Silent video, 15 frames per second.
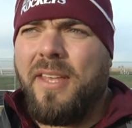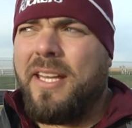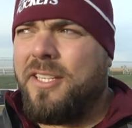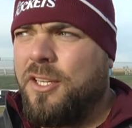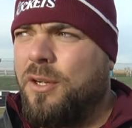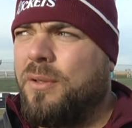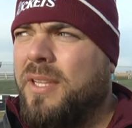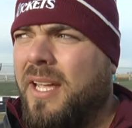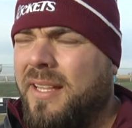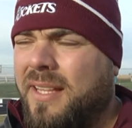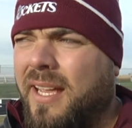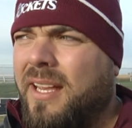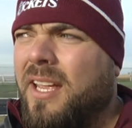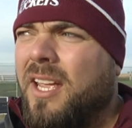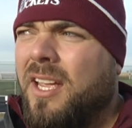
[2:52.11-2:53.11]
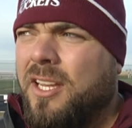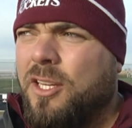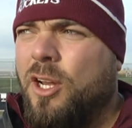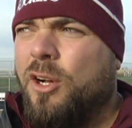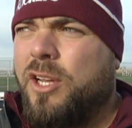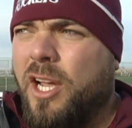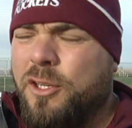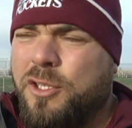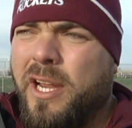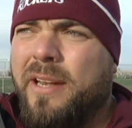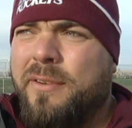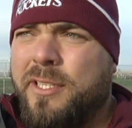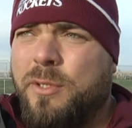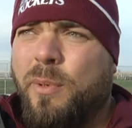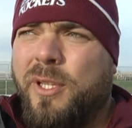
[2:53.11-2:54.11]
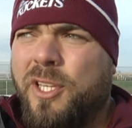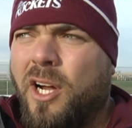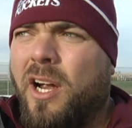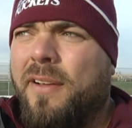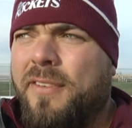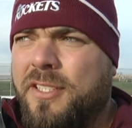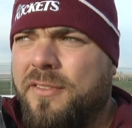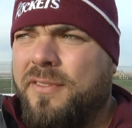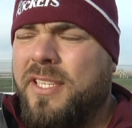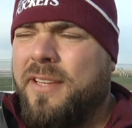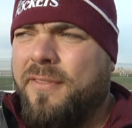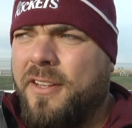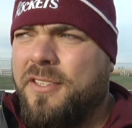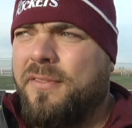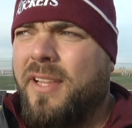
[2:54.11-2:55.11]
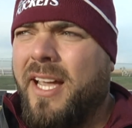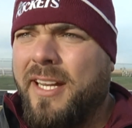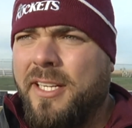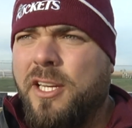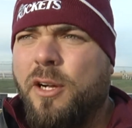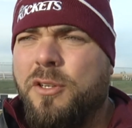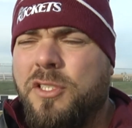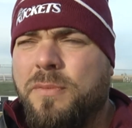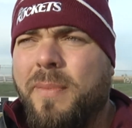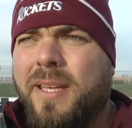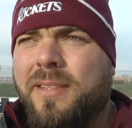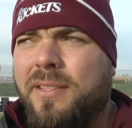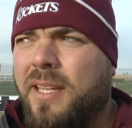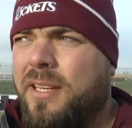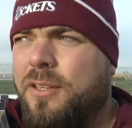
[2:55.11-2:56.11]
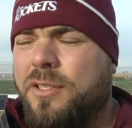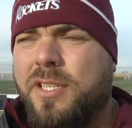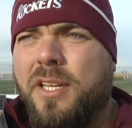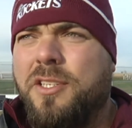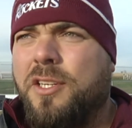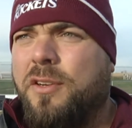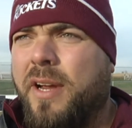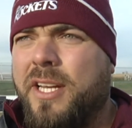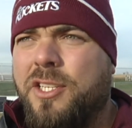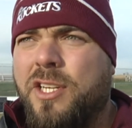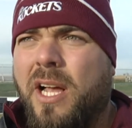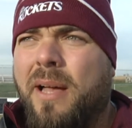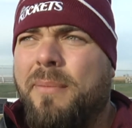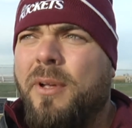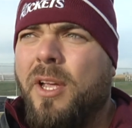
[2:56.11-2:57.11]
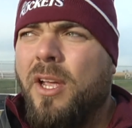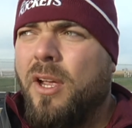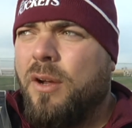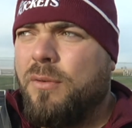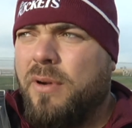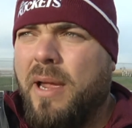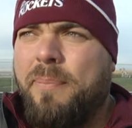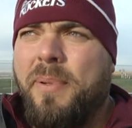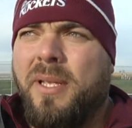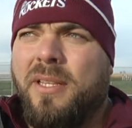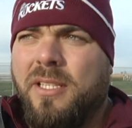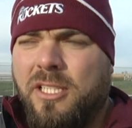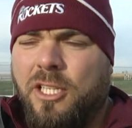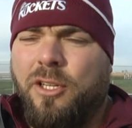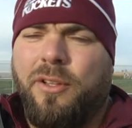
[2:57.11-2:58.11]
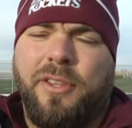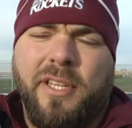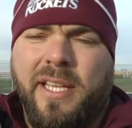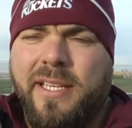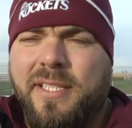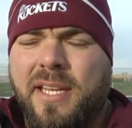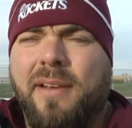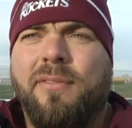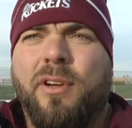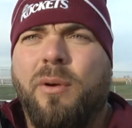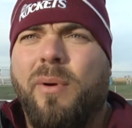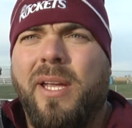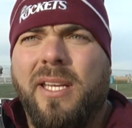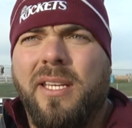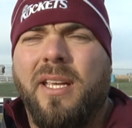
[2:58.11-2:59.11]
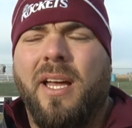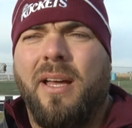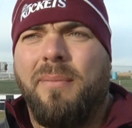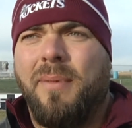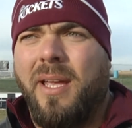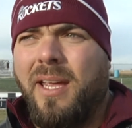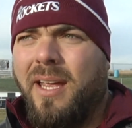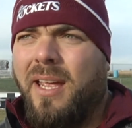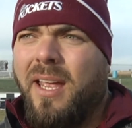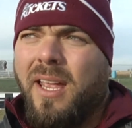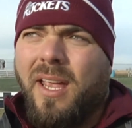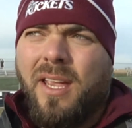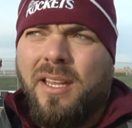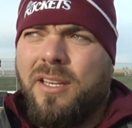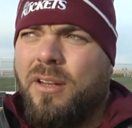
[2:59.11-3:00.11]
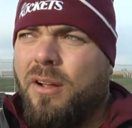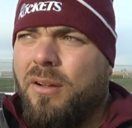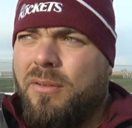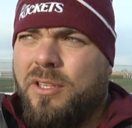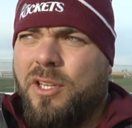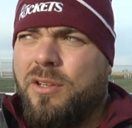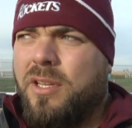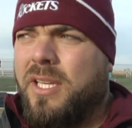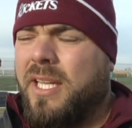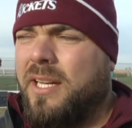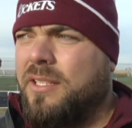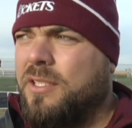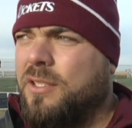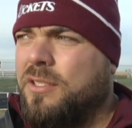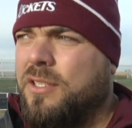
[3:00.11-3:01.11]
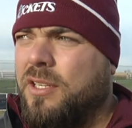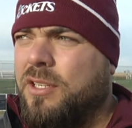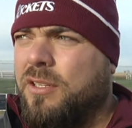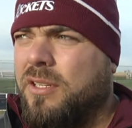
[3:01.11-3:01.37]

they do. They they you know Coach Henry's with our offensive and defensive line and Coach Smith, and they do such a great job repping the little things every week. Um, uh, you know you can get it to, to, you